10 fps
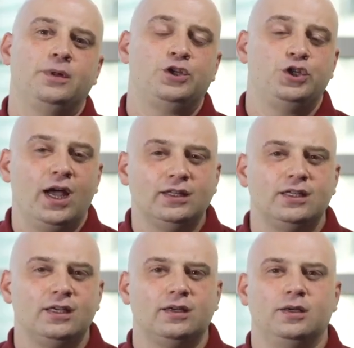everyone,
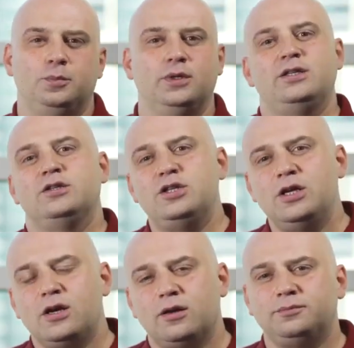even a
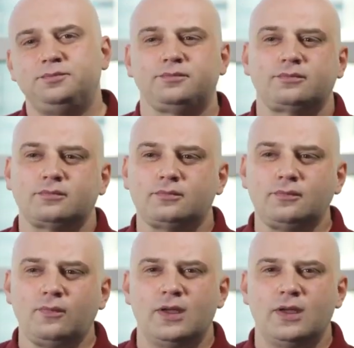stranger from the street,